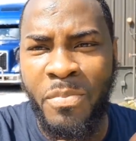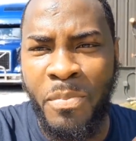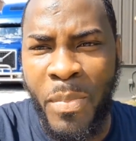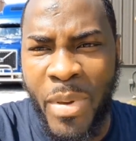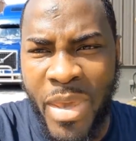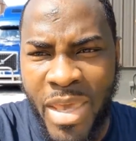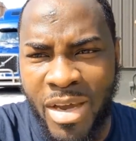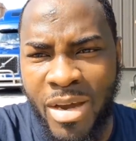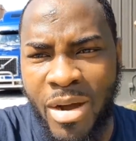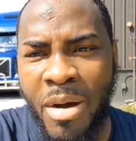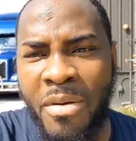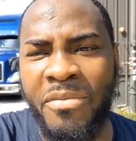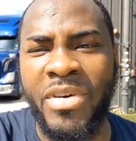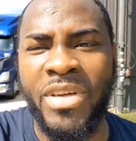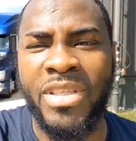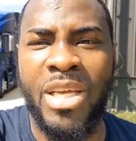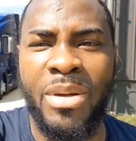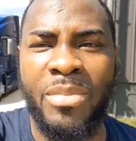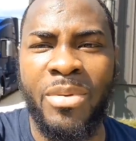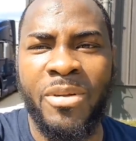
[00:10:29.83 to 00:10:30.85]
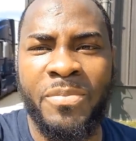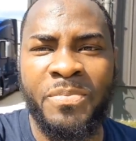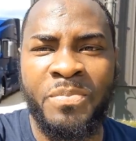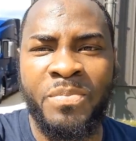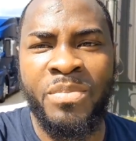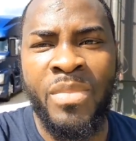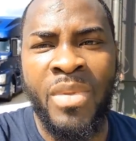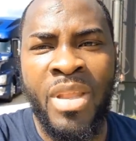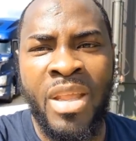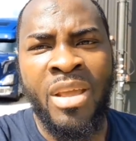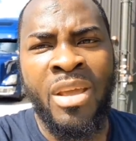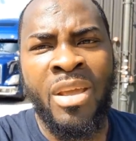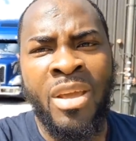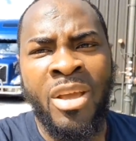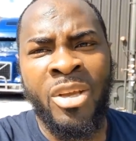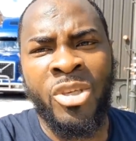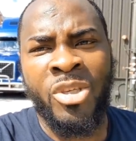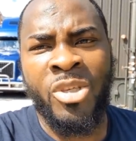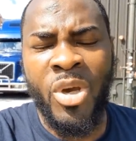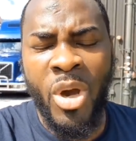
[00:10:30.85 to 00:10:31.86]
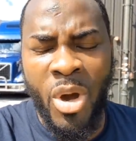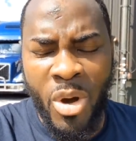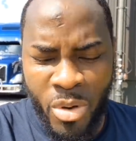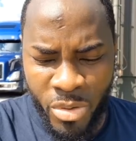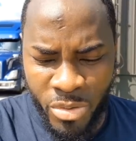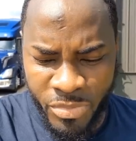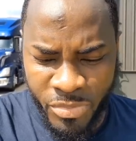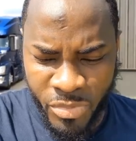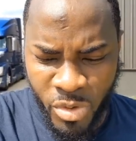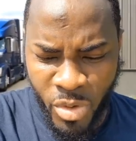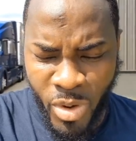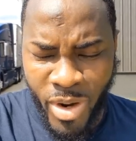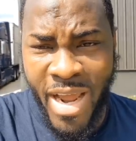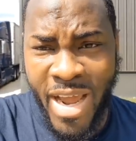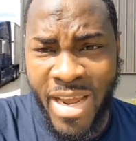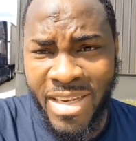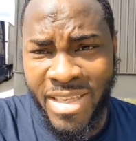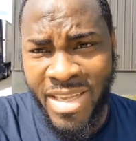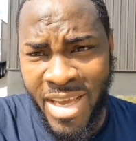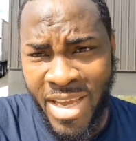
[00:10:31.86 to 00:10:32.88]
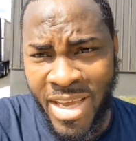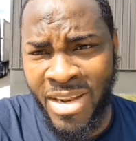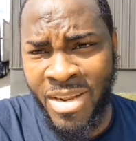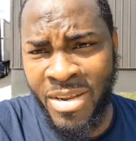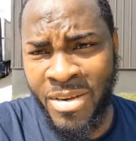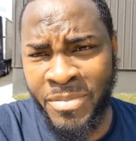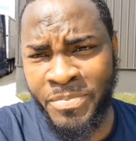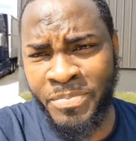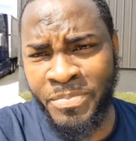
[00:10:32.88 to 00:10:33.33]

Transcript: be comfortable so what I did